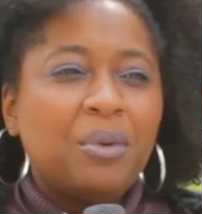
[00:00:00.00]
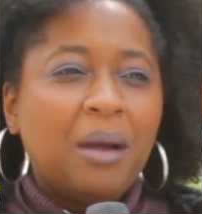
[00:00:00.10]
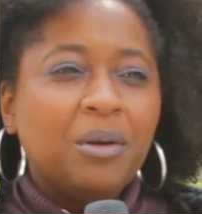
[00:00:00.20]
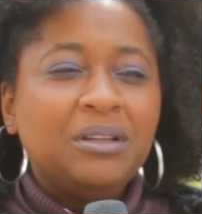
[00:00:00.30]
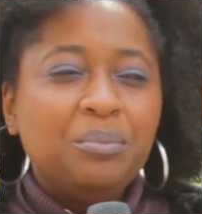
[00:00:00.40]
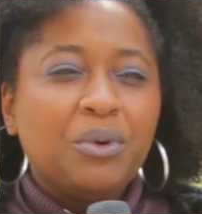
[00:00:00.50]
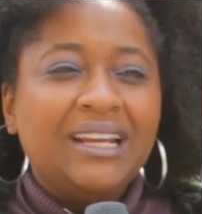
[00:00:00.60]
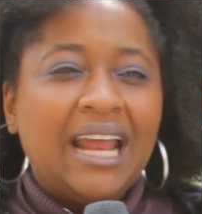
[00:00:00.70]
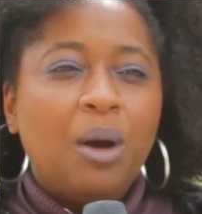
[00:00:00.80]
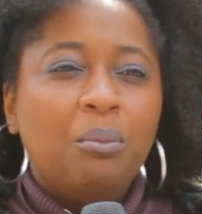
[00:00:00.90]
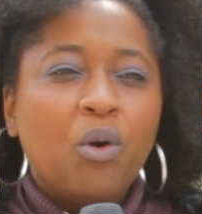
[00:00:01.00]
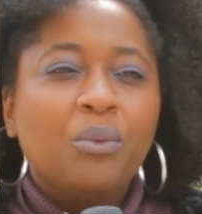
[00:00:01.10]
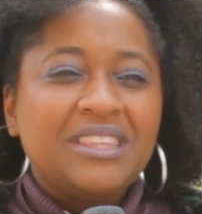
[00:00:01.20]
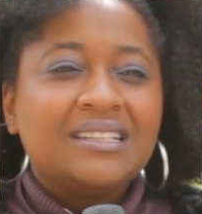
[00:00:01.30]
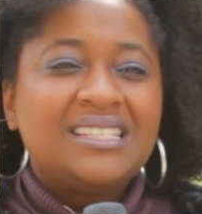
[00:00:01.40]
probably bring it out more
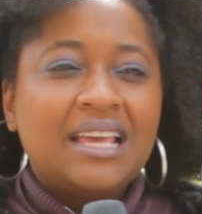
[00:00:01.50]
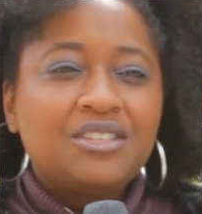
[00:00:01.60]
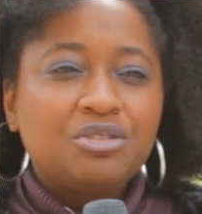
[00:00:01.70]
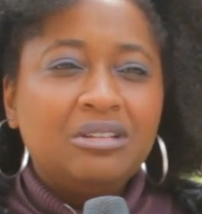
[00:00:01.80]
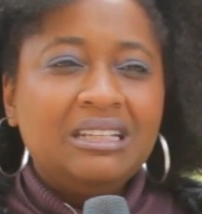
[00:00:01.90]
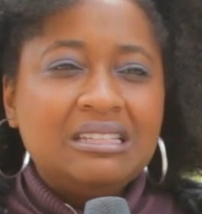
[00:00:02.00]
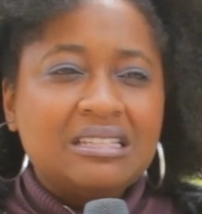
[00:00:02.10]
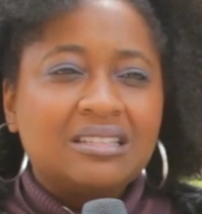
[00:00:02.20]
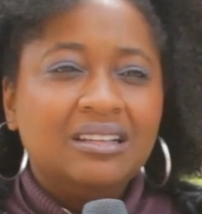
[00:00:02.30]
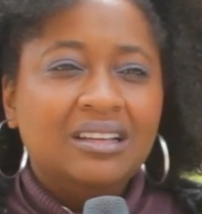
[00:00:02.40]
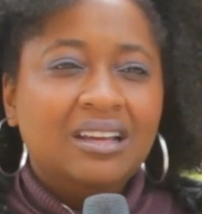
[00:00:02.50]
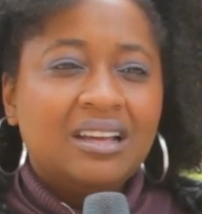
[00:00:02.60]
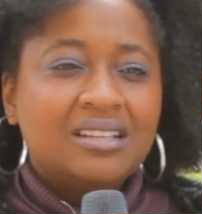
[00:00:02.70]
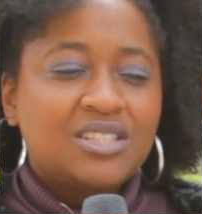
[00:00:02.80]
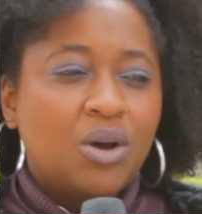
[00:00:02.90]
with accessories.
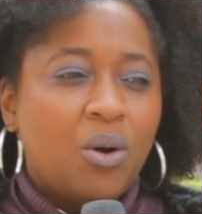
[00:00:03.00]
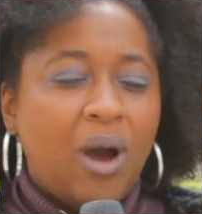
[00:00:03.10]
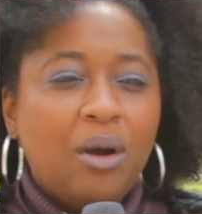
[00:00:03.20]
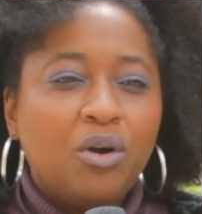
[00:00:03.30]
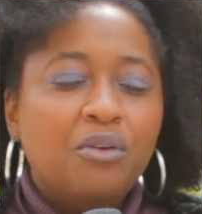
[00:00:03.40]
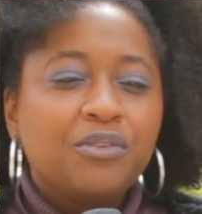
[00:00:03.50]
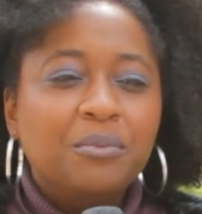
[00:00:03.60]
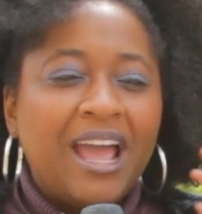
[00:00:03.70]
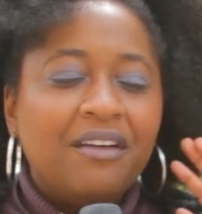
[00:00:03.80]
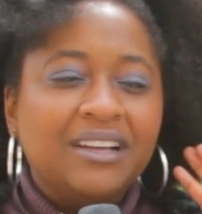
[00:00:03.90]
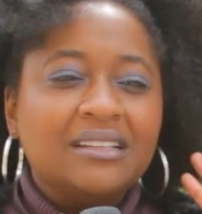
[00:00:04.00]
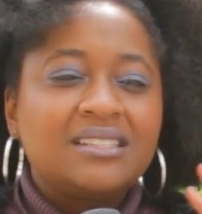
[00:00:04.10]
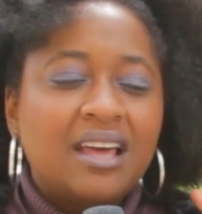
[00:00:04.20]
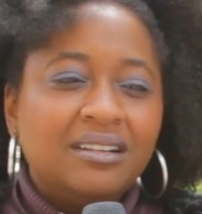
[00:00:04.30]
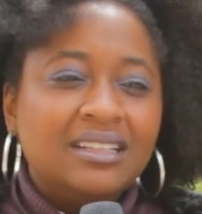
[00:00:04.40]
Uh, so I'll go from having
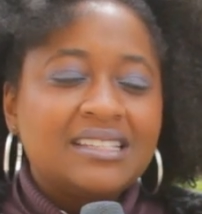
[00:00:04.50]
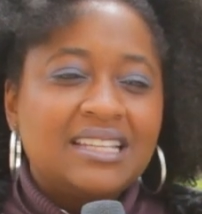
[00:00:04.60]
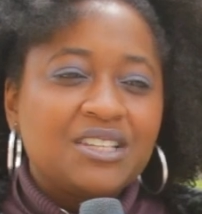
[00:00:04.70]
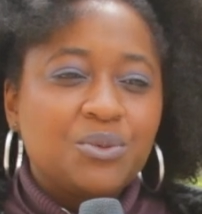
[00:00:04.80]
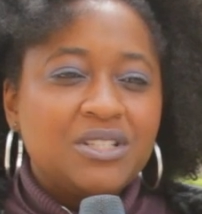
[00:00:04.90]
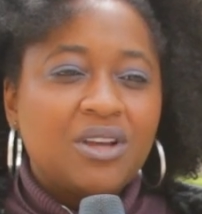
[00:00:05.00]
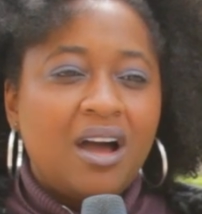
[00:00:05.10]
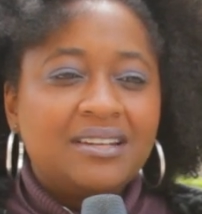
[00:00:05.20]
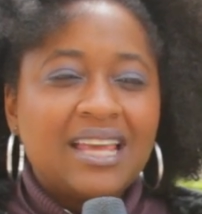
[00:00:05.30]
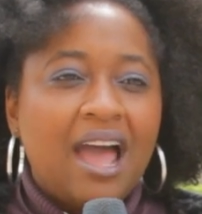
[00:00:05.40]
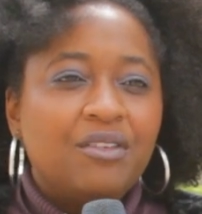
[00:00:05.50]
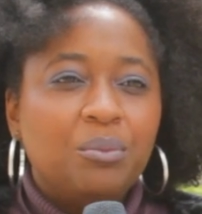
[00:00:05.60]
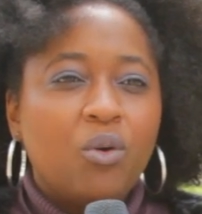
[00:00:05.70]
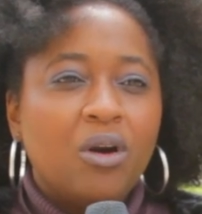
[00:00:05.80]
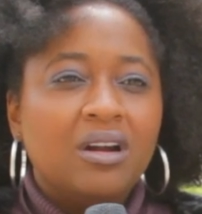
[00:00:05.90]
subtle accessories on to having
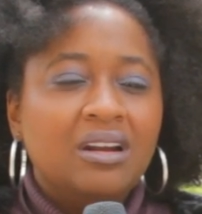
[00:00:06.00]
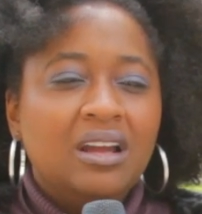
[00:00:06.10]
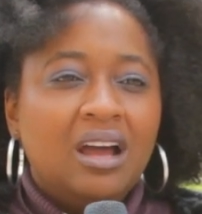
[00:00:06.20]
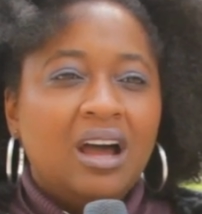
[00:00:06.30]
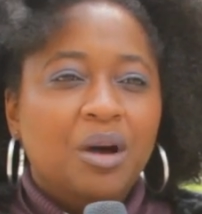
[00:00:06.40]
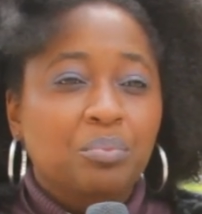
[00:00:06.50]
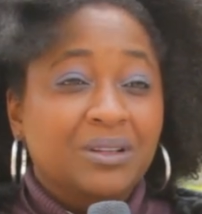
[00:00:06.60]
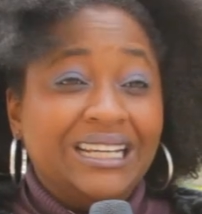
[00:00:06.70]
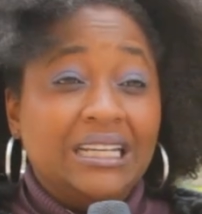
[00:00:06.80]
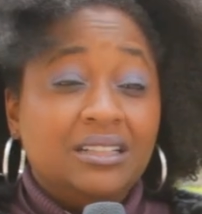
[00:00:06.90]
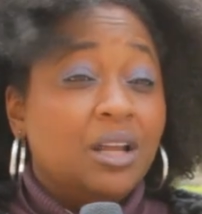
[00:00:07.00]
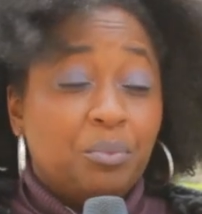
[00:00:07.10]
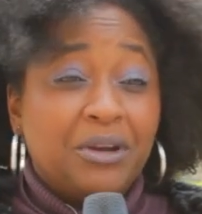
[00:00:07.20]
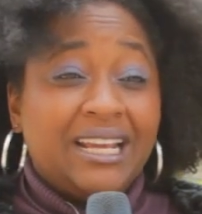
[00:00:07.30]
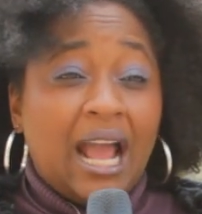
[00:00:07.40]
more uh, bling, you know,
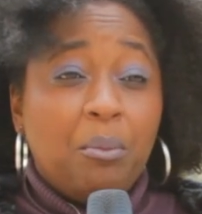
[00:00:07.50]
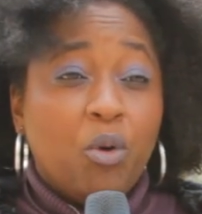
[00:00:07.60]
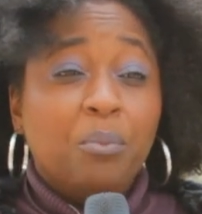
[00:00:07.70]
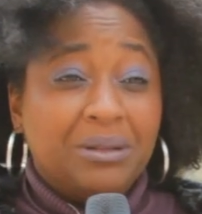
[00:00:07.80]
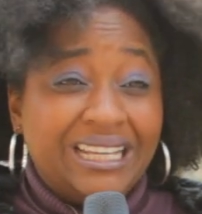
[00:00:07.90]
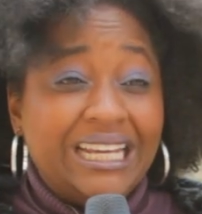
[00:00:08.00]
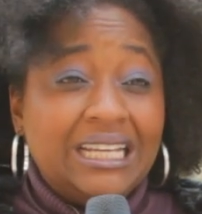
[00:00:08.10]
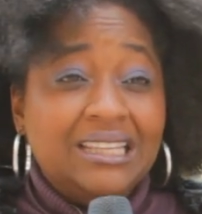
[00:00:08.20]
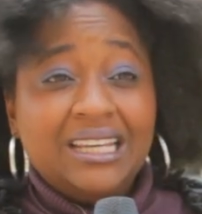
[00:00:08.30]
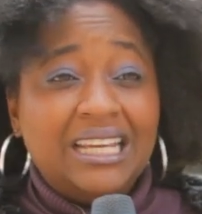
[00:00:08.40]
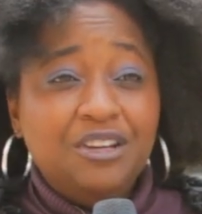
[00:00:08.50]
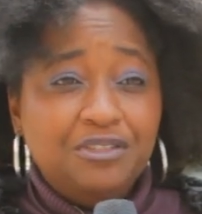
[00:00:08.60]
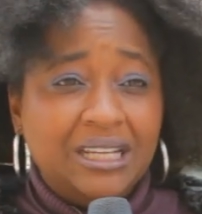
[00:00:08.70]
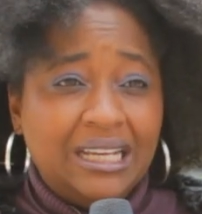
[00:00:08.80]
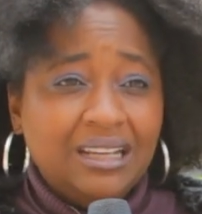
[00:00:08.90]
bringing out more bling in the
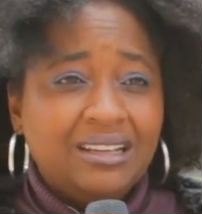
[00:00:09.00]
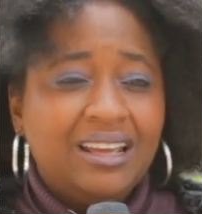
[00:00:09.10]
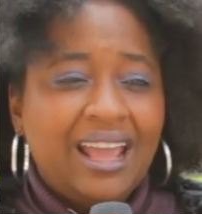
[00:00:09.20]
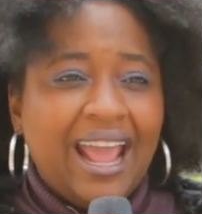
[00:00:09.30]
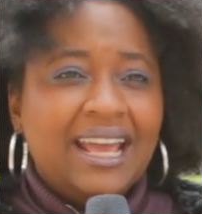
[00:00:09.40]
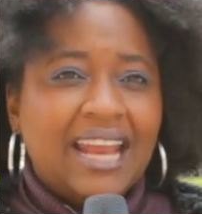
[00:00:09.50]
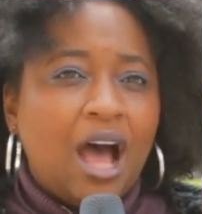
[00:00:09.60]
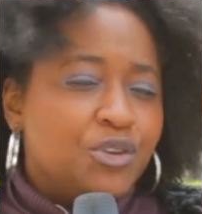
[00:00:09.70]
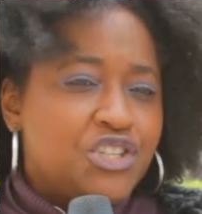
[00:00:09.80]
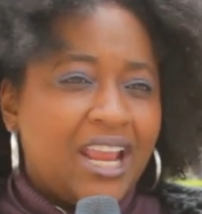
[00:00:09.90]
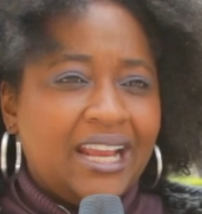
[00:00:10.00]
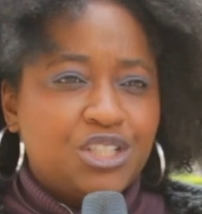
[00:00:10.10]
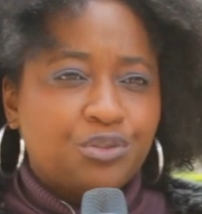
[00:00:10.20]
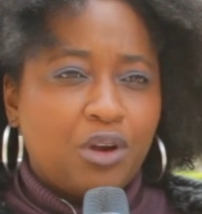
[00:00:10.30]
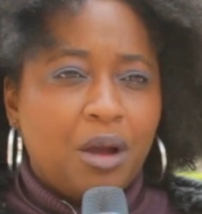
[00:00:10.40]
evening, and I'll
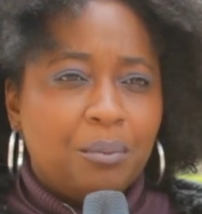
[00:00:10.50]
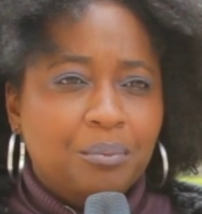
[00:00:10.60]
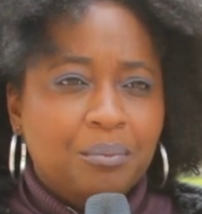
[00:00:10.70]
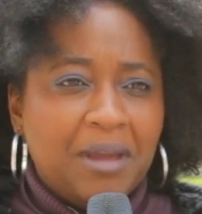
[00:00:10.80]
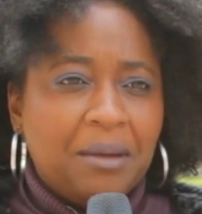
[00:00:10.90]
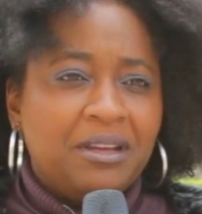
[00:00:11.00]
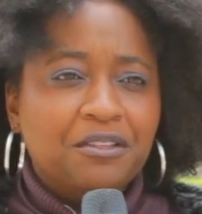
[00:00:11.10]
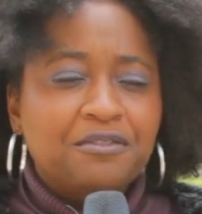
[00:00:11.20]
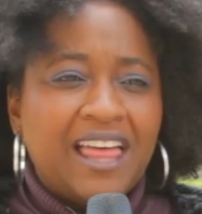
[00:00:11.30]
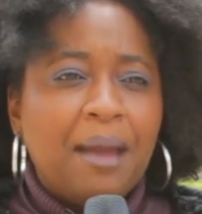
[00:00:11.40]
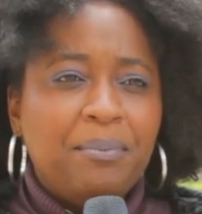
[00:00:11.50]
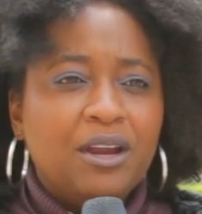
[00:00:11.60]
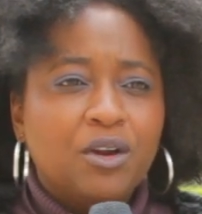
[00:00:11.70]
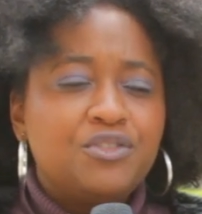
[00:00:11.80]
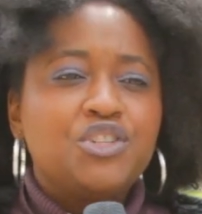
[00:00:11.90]
change from maybe a flat
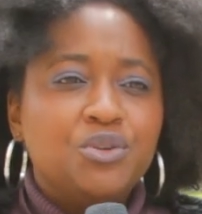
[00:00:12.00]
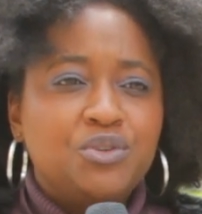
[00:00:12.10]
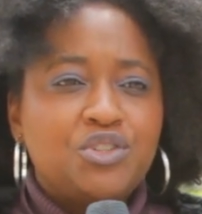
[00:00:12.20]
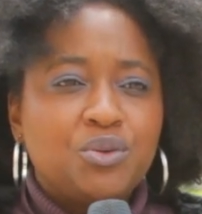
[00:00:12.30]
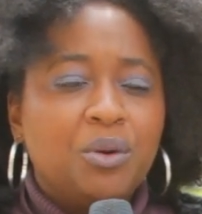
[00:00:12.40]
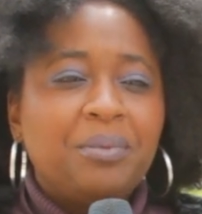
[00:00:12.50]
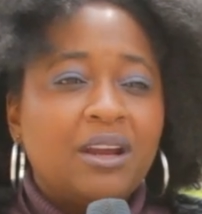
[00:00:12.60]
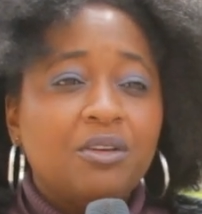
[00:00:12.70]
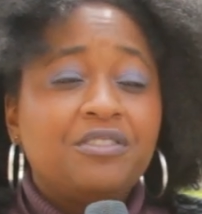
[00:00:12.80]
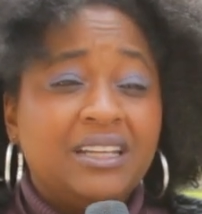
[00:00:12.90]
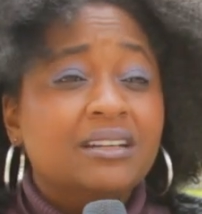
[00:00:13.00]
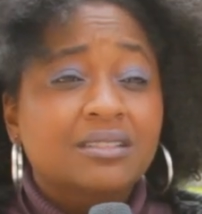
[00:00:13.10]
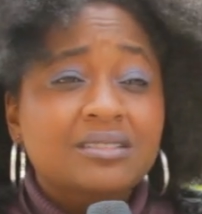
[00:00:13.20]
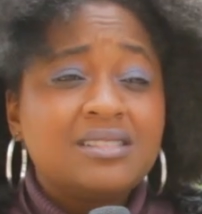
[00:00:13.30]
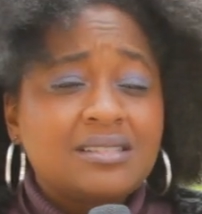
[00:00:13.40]
pair of shoes to a pair of
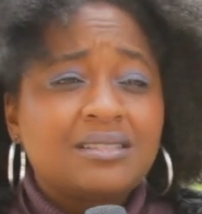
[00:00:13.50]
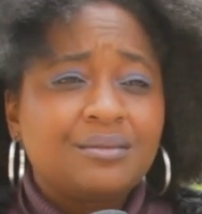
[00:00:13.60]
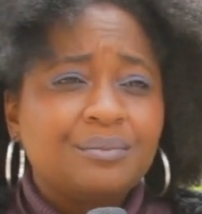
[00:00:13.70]
heels.